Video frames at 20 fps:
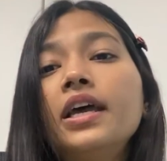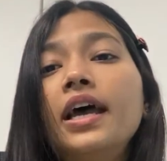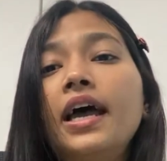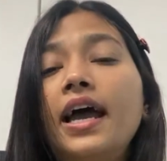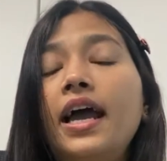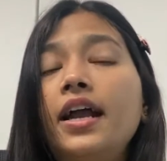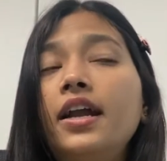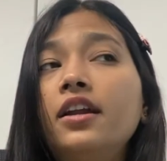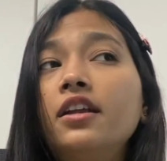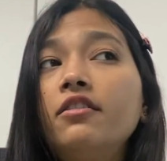
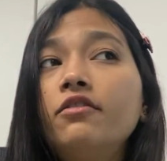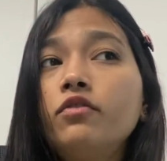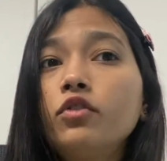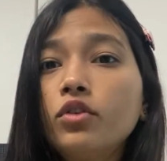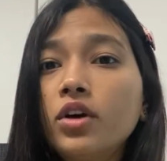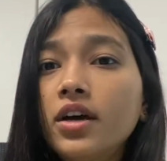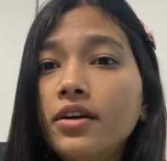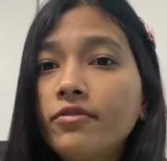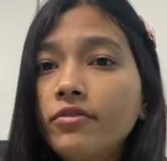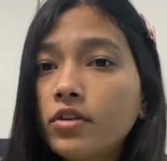And if you
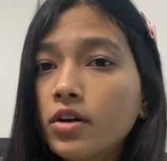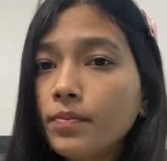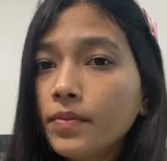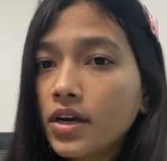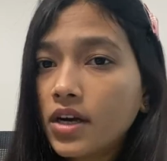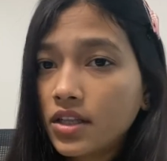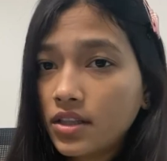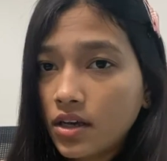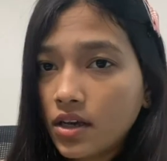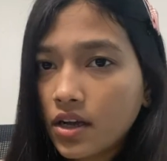are from
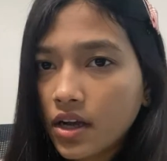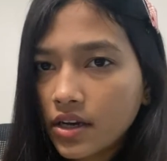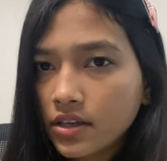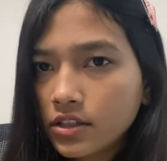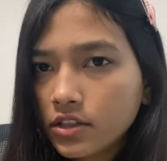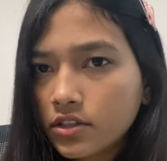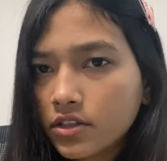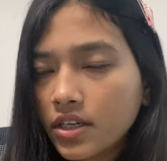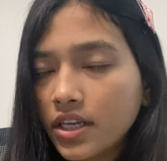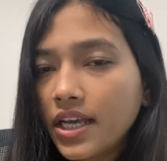other
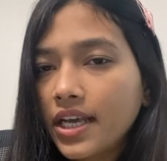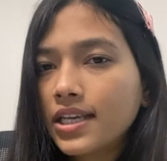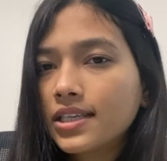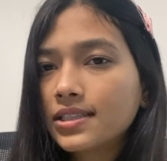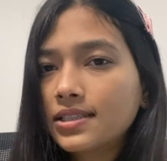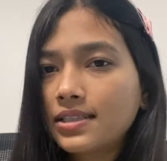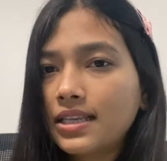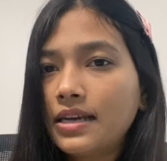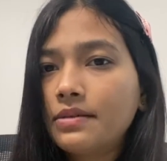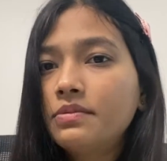country
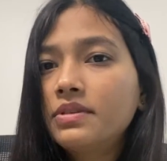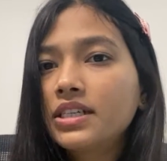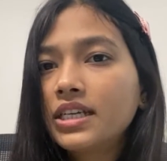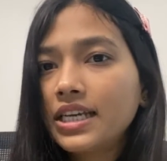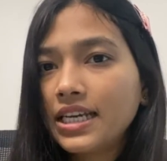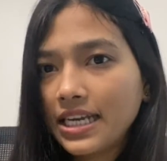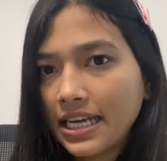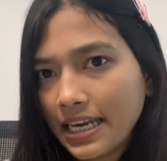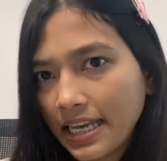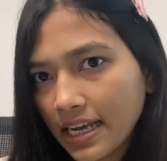except
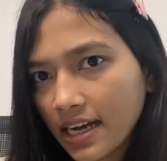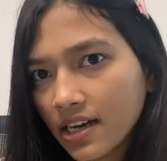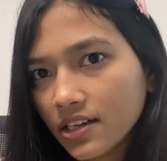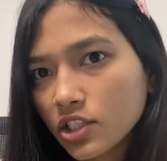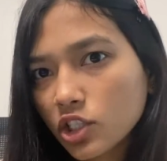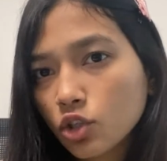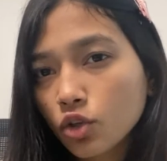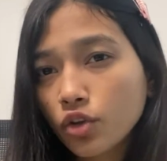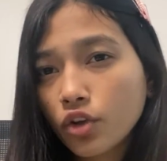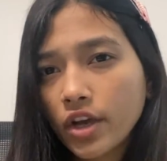India,
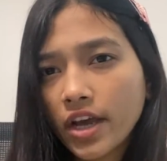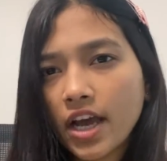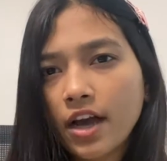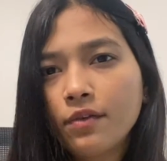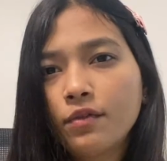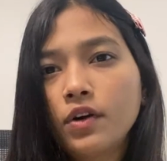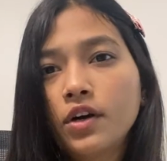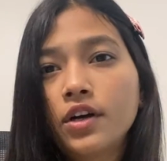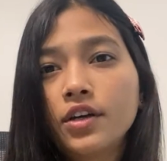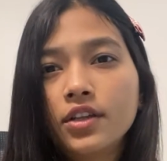so you have
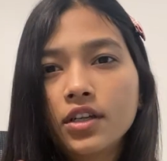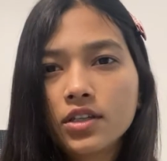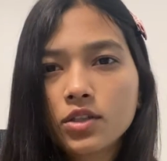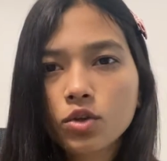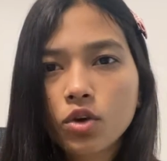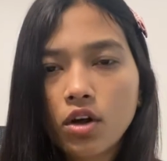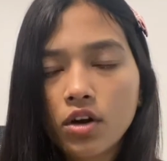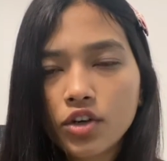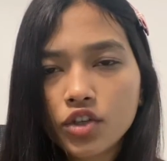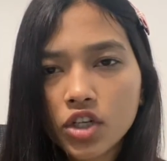other
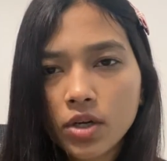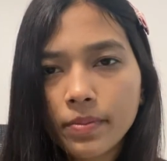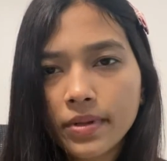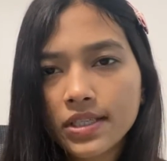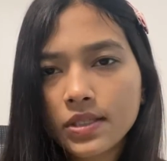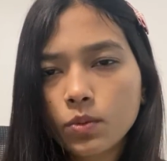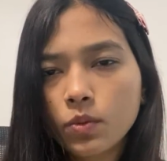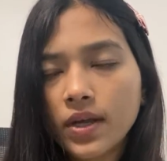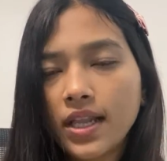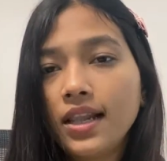scholarship
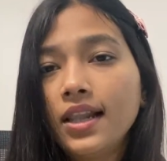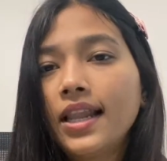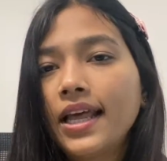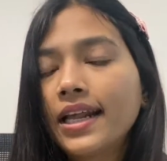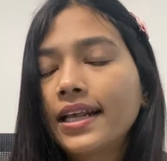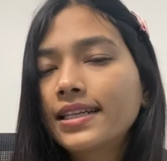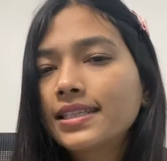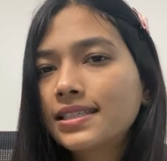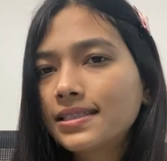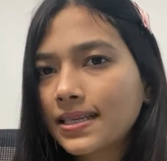as well,
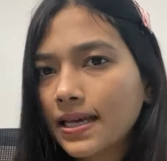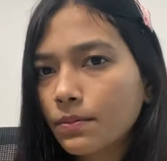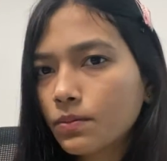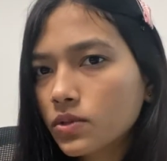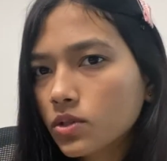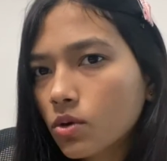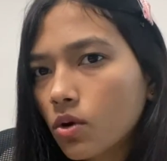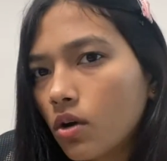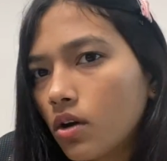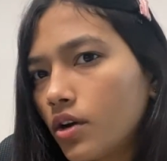like STEM
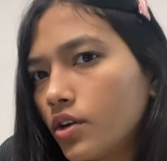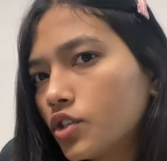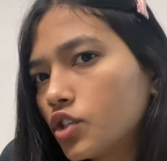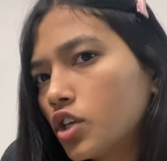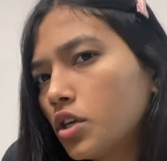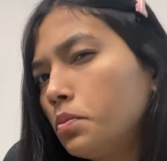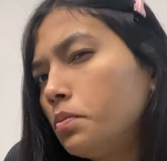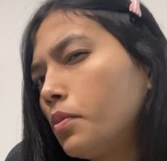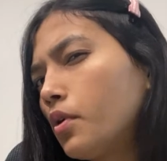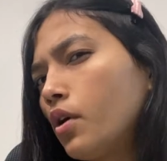
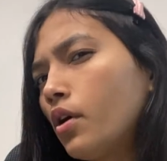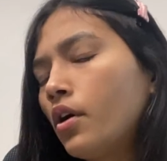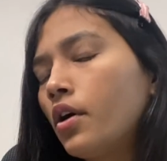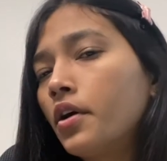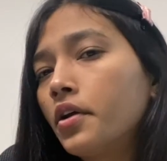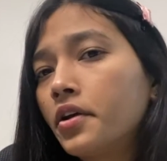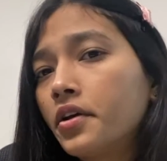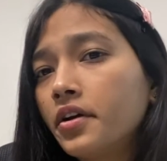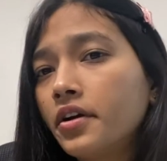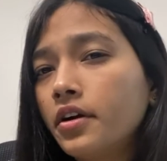scholarship
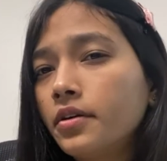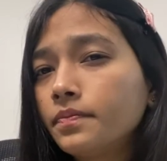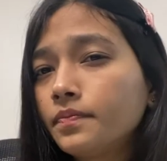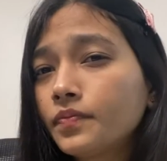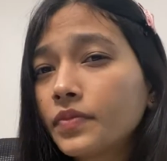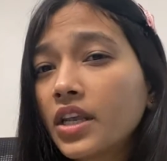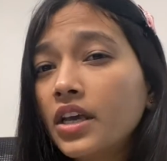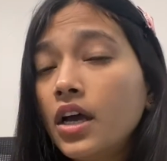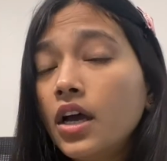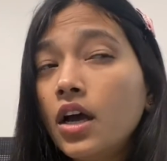or
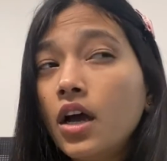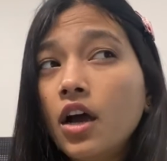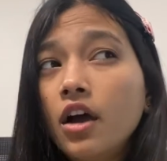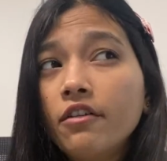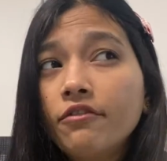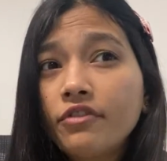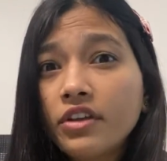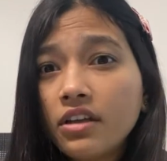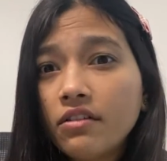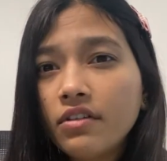
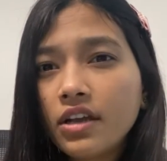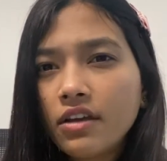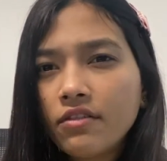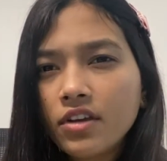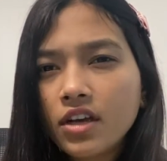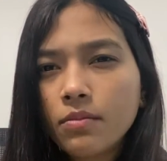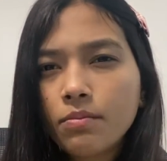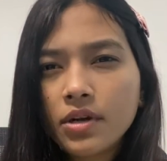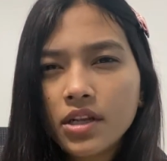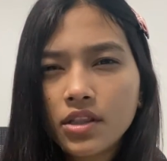fee
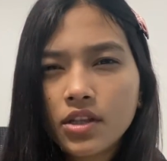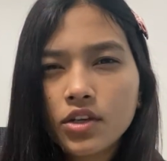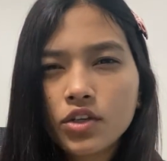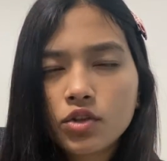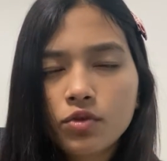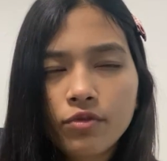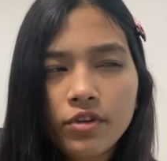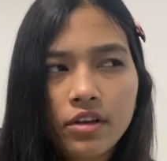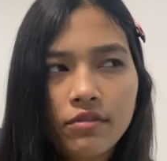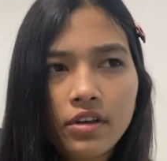waiver, British
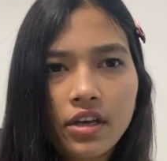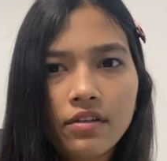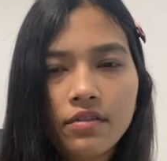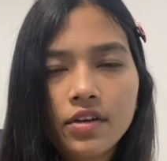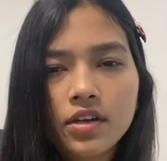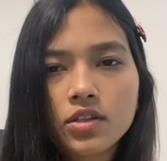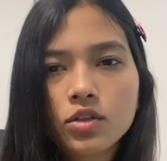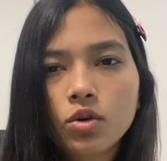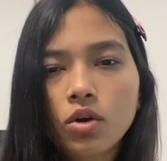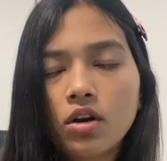fee
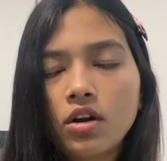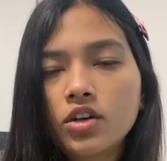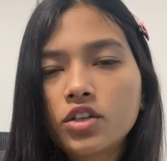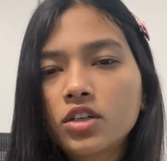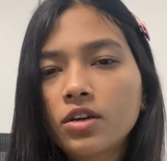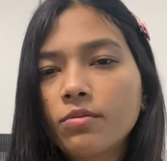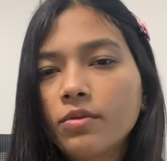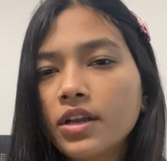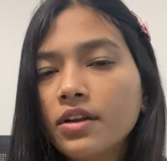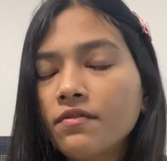waiver
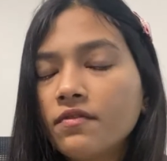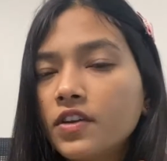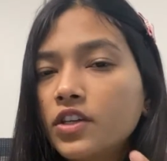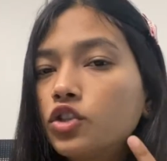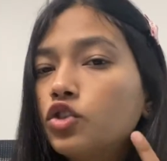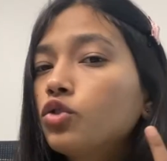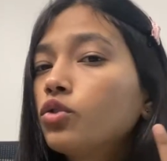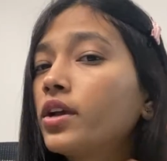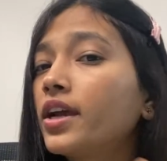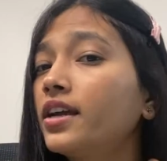scholarship, in
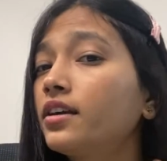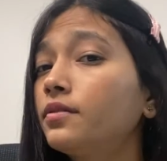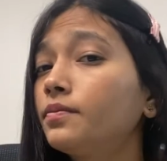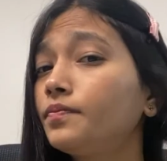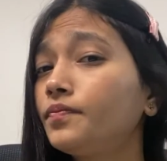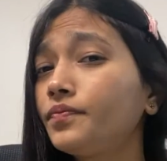which you get